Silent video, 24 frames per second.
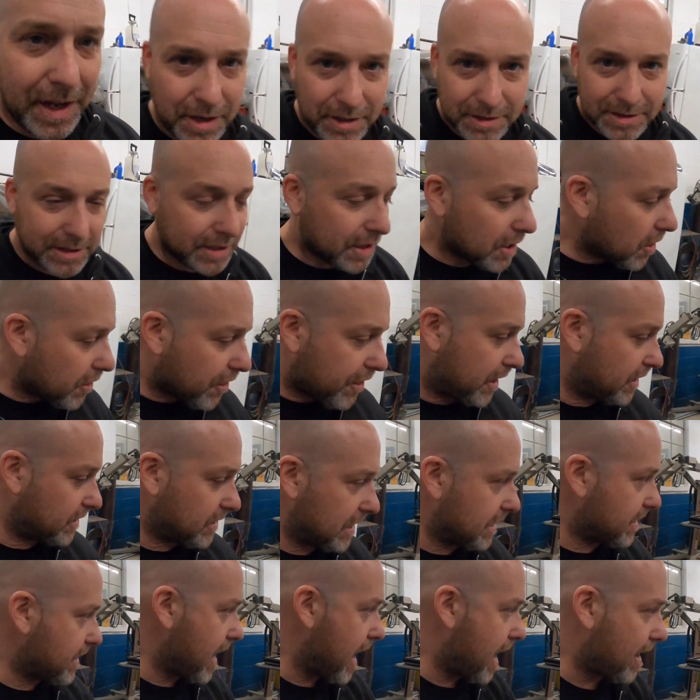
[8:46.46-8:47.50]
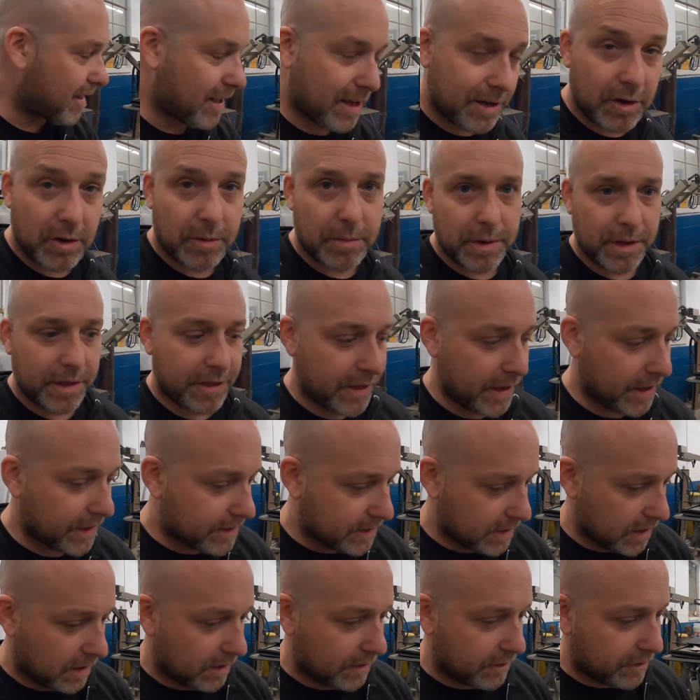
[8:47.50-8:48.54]
You know, it's little things like that that nobody
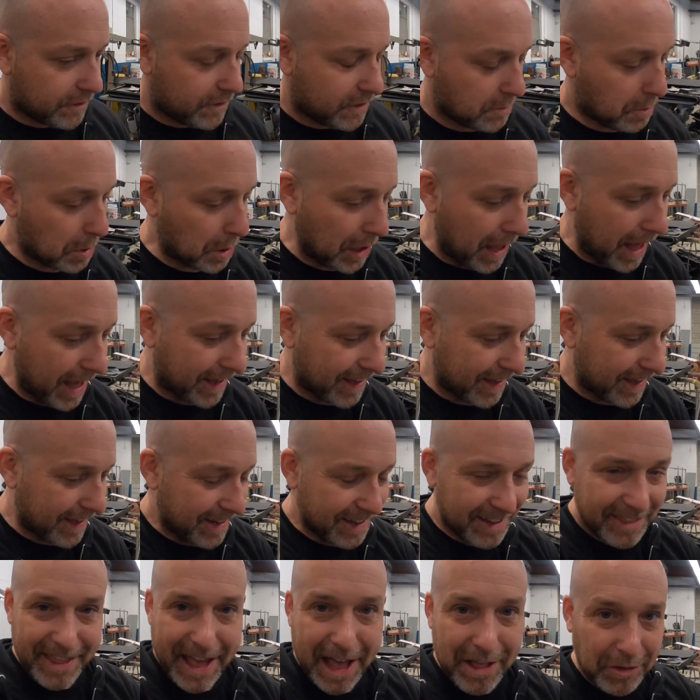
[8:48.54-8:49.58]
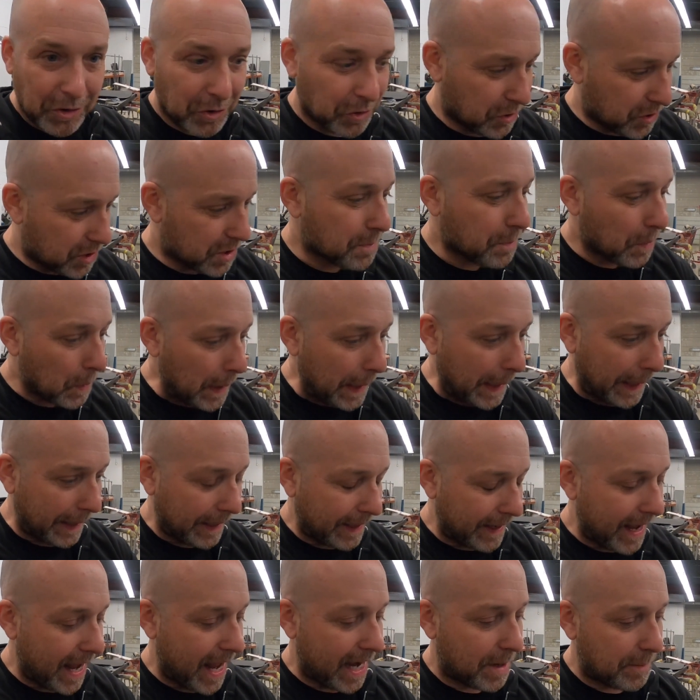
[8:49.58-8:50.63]
thinks of, but like that little
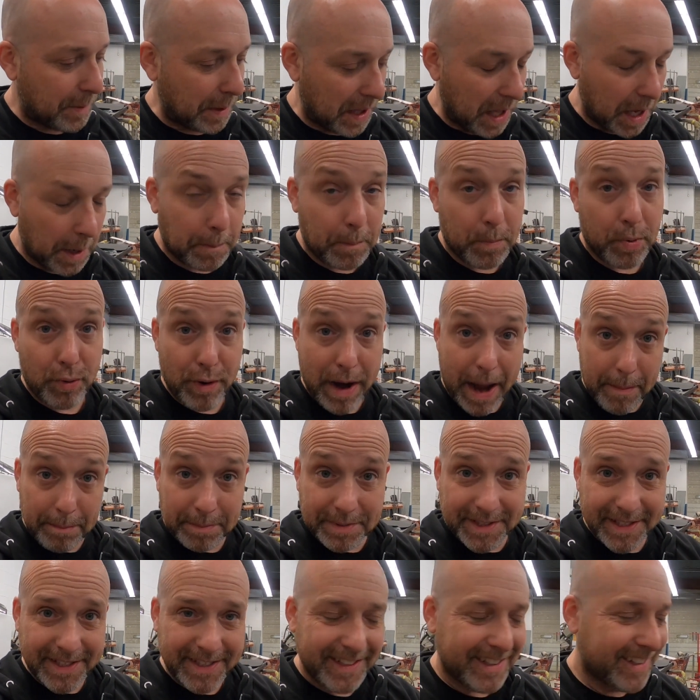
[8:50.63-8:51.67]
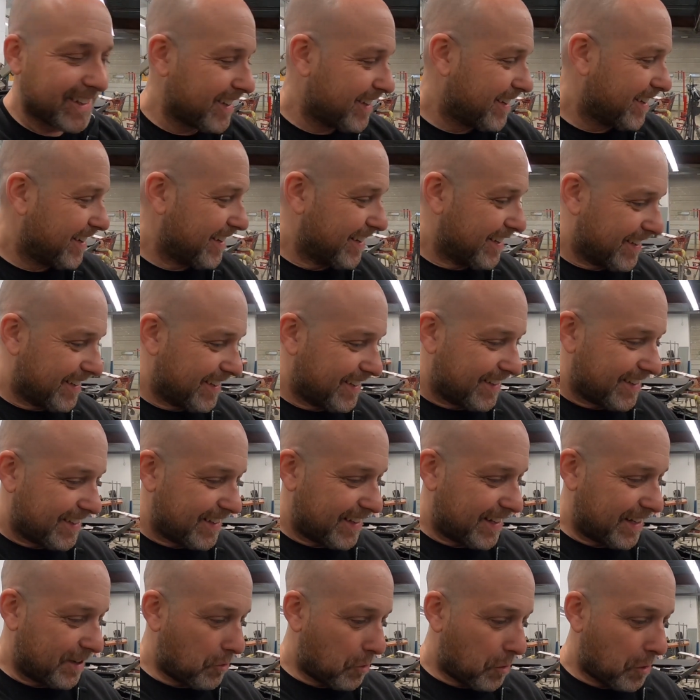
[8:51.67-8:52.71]
spring had to be like prepped
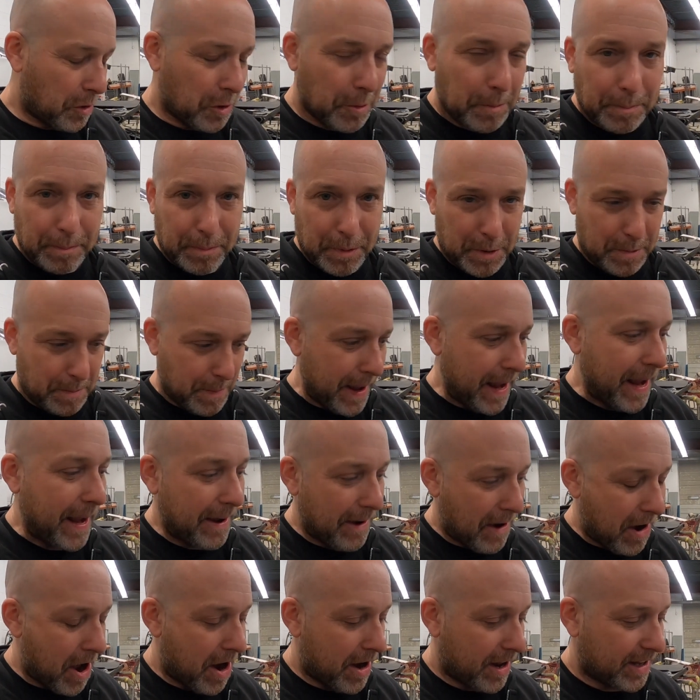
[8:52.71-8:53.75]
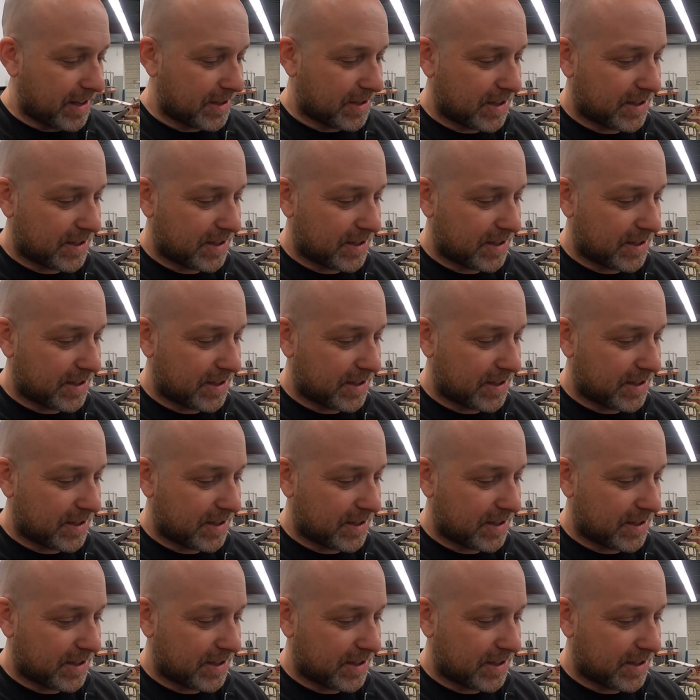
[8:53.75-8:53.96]
in order to put paint on it.